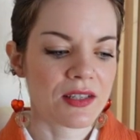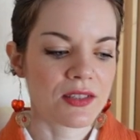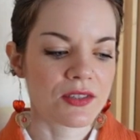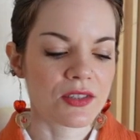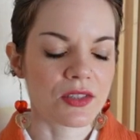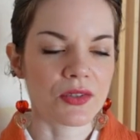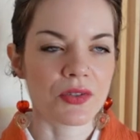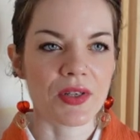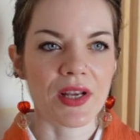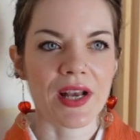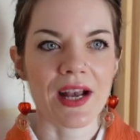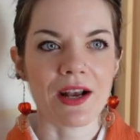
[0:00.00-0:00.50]

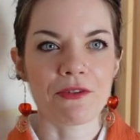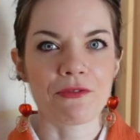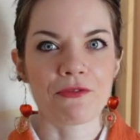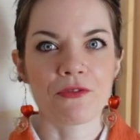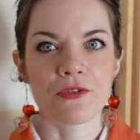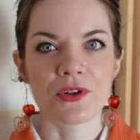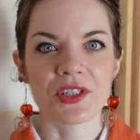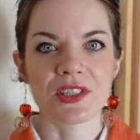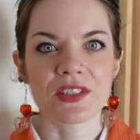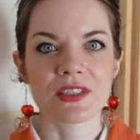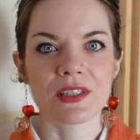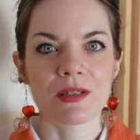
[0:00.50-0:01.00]
So you have,
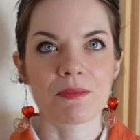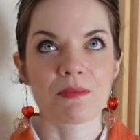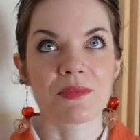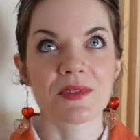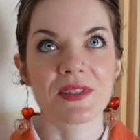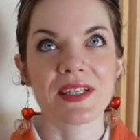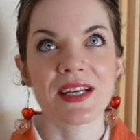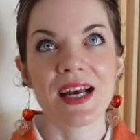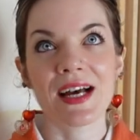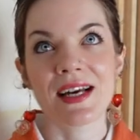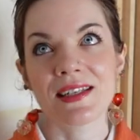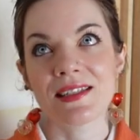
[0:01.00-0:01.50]
for example,
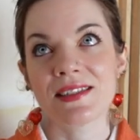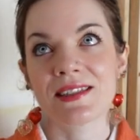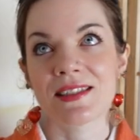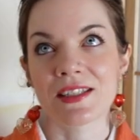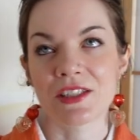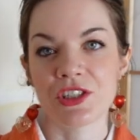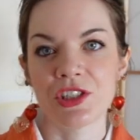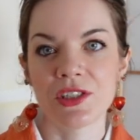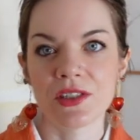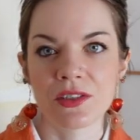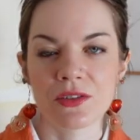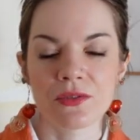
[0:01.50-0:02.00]

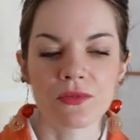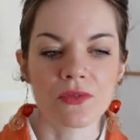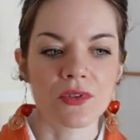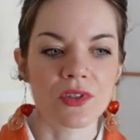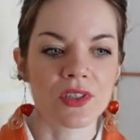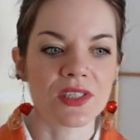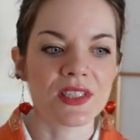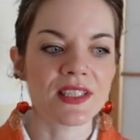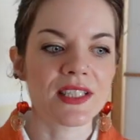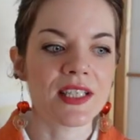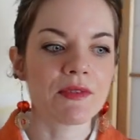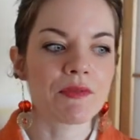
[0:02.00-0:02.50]
kanzashi
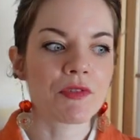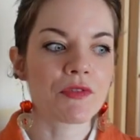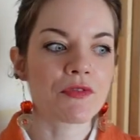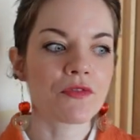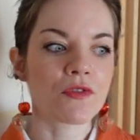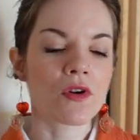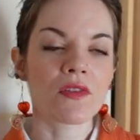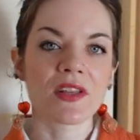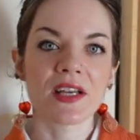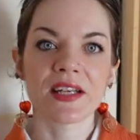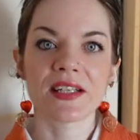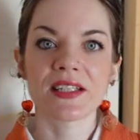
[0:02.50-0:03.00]
stores. Even
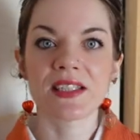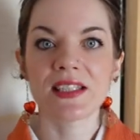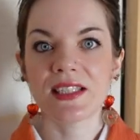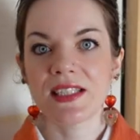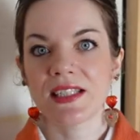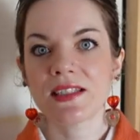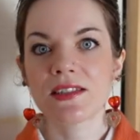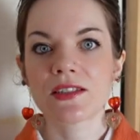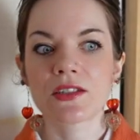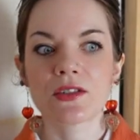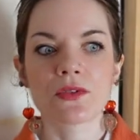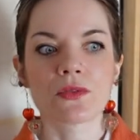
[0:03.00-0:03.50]
for the
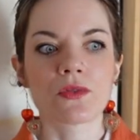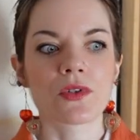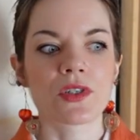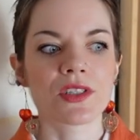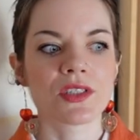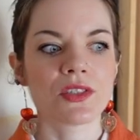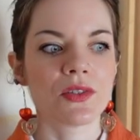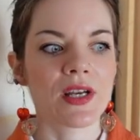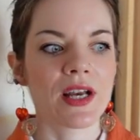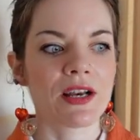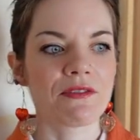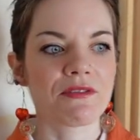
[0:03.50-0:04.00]
antique
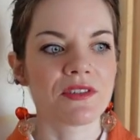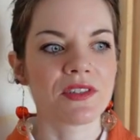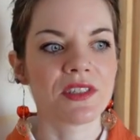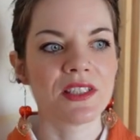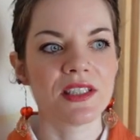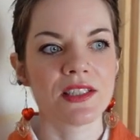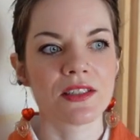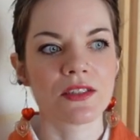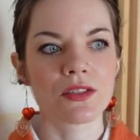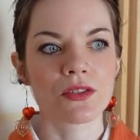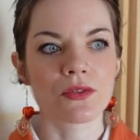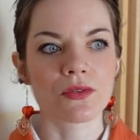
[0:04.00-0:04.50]
stores, you have
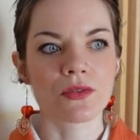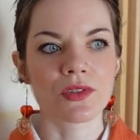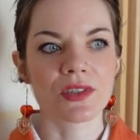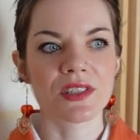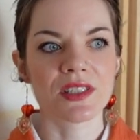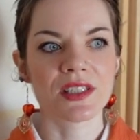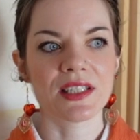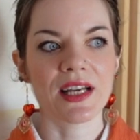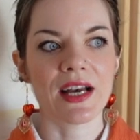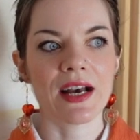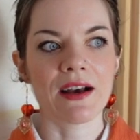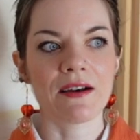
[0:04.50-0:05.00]
antique stores
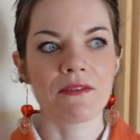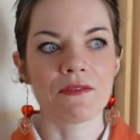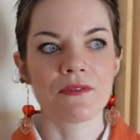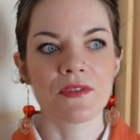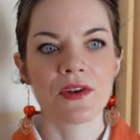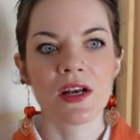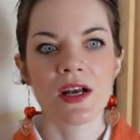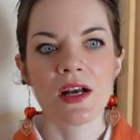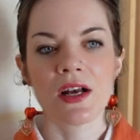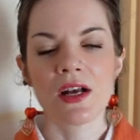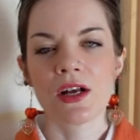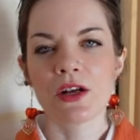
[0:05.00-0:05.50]
that have
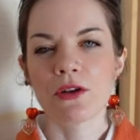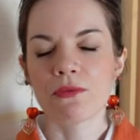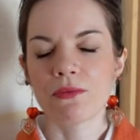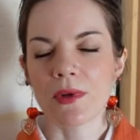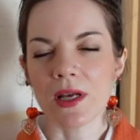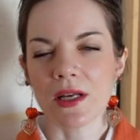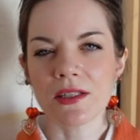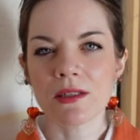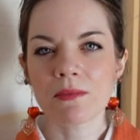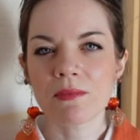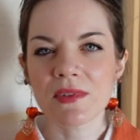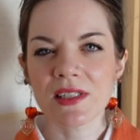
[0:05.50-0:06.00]

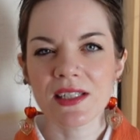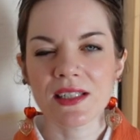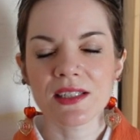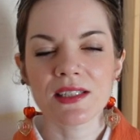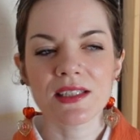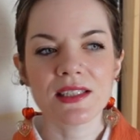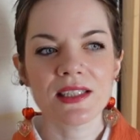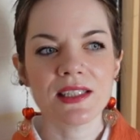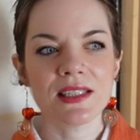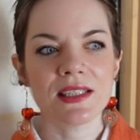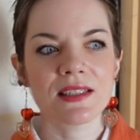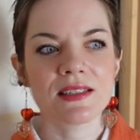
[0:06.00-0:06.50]
randomly
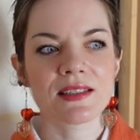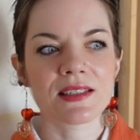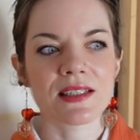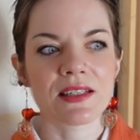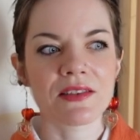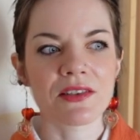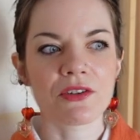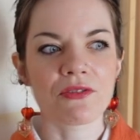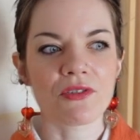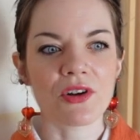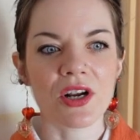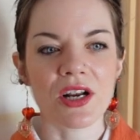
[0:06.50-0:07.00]
antiques,
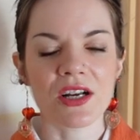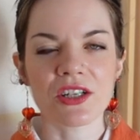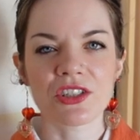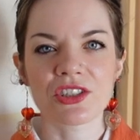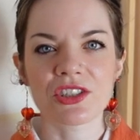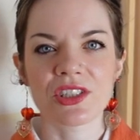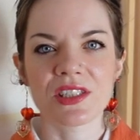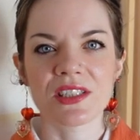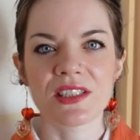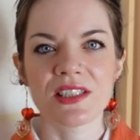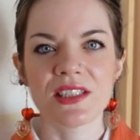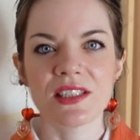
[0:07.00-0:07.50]
and there were
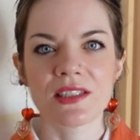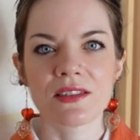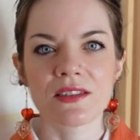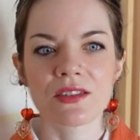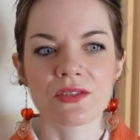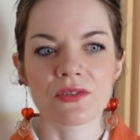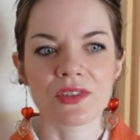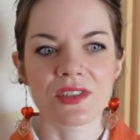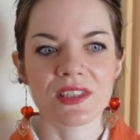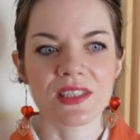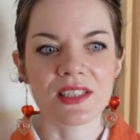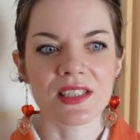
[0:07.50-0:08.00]
actually antique
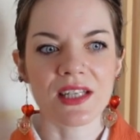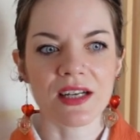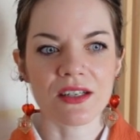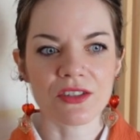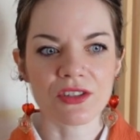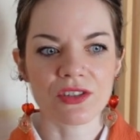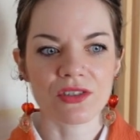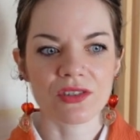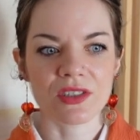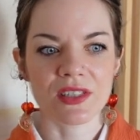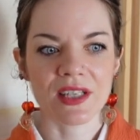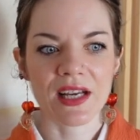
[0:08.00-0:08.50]
stores that
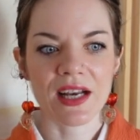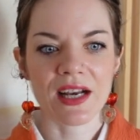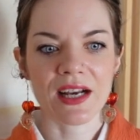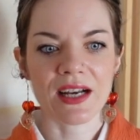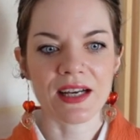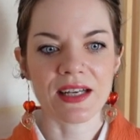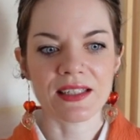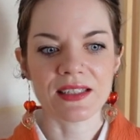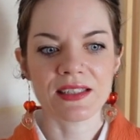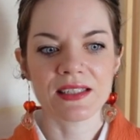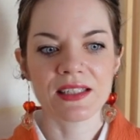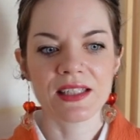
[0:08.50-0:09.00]
actually
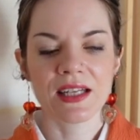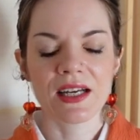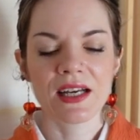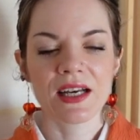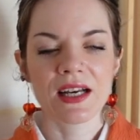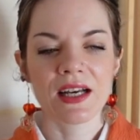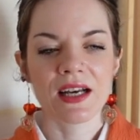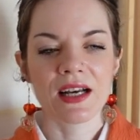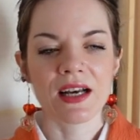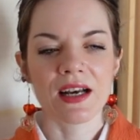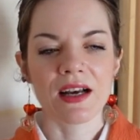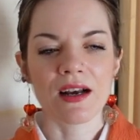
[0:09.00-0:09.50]
had
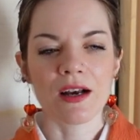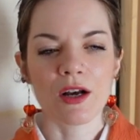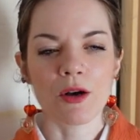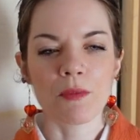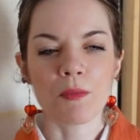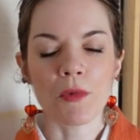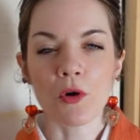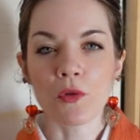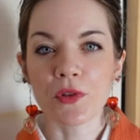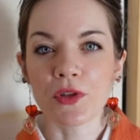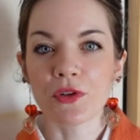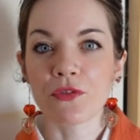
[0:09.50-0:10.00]

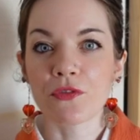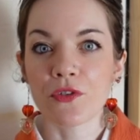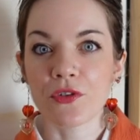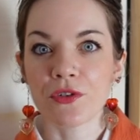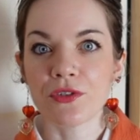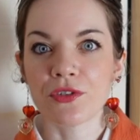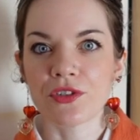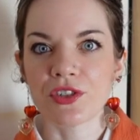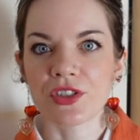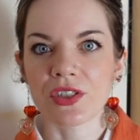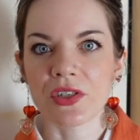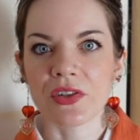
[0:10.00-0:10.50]
um, only
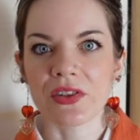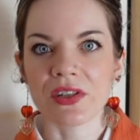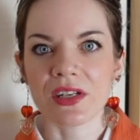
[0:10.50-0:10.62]
furniture